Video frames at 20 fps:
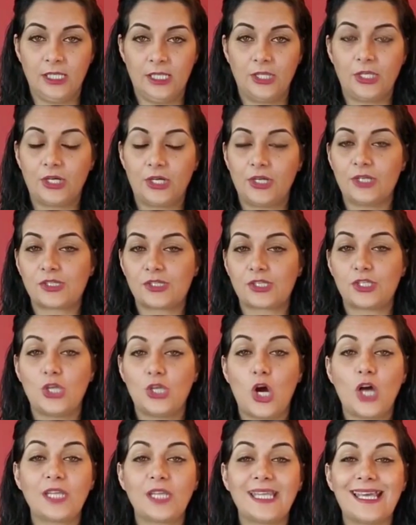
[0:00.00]
there is
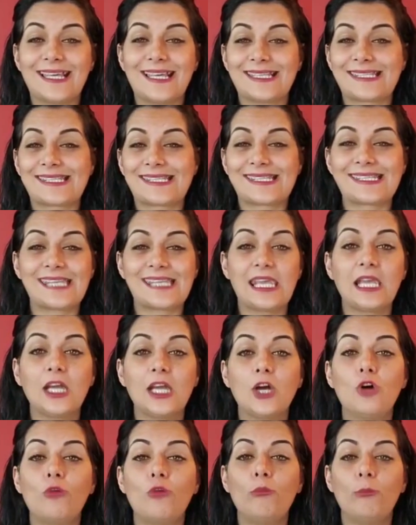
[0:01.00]
not a
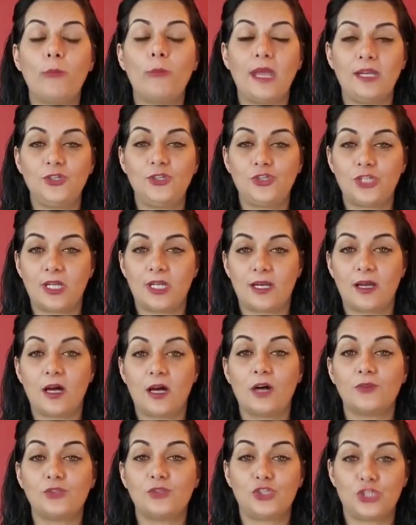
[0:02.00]
single mention
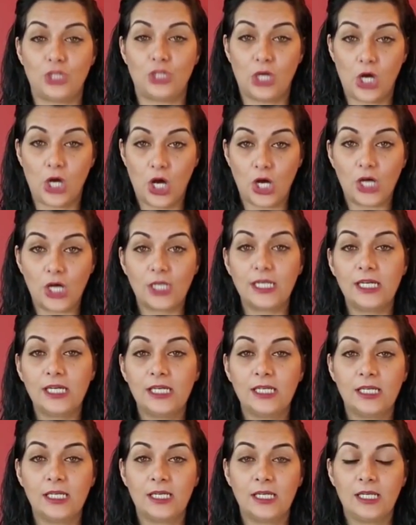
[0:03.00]
of jihad
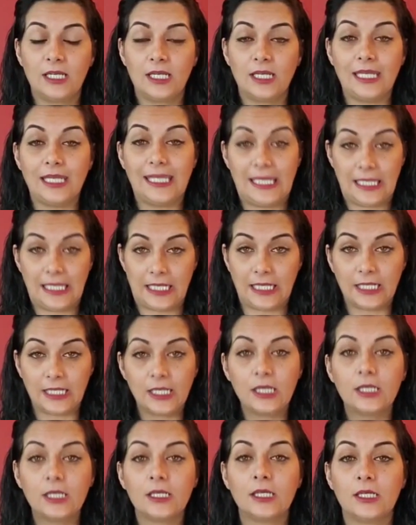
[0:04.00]

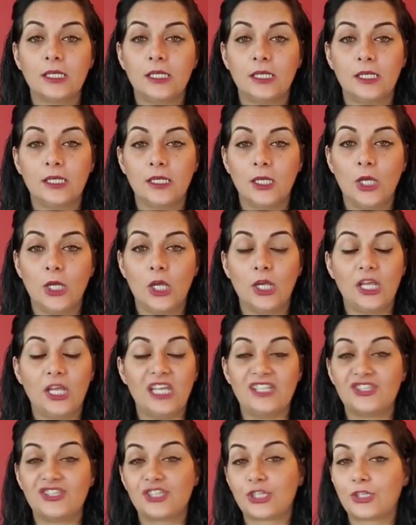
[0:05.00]
in
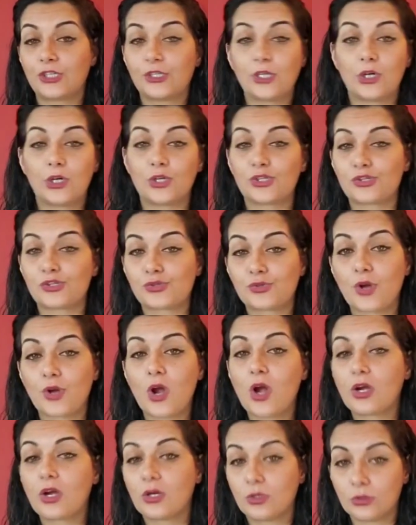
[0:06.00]
internal
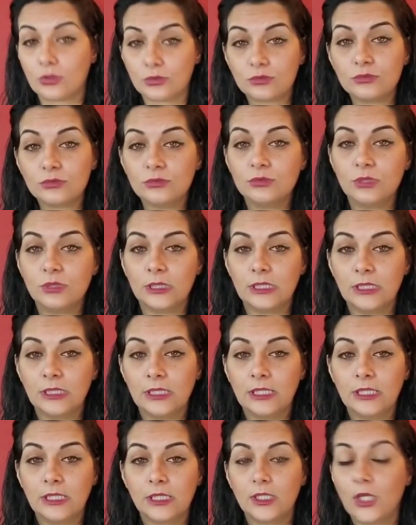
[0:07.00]
struggle
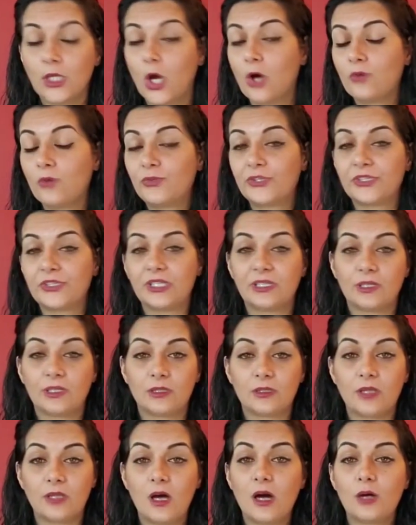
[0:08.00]
Nowhere did
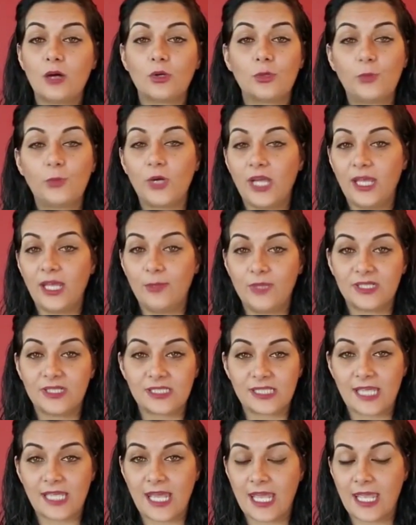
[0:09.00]
Allah or Muhammad
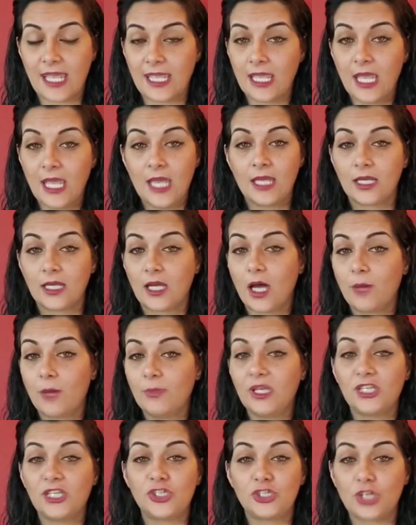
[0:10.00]
say,
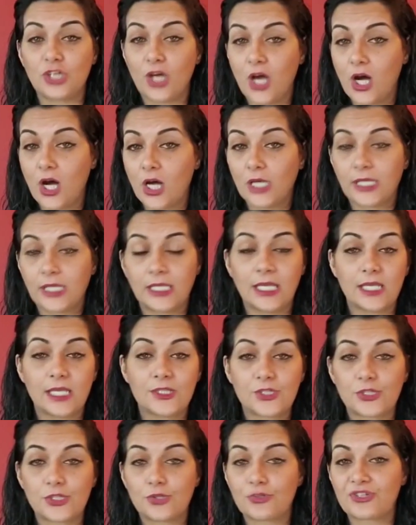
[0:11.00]
commit jihad
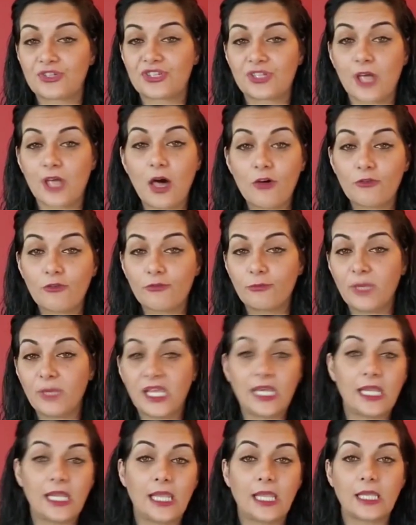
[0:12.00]
against yourself,
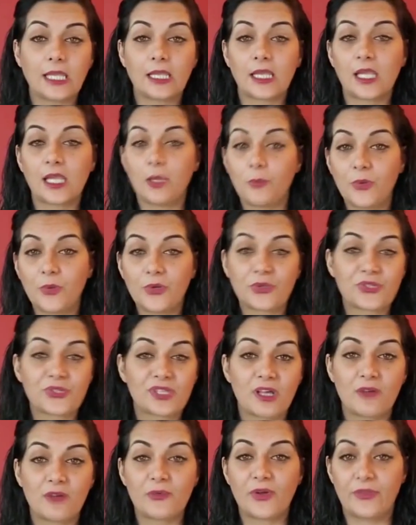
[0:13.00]
meaning keep
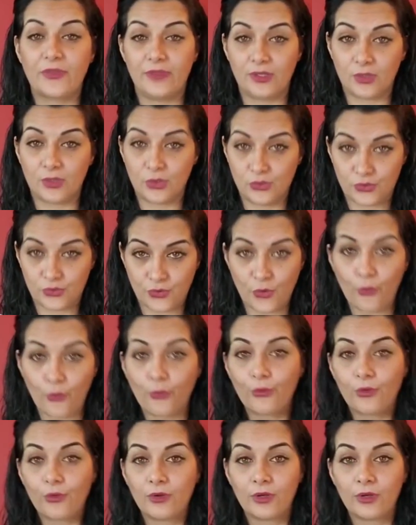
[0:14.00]
yourself under control.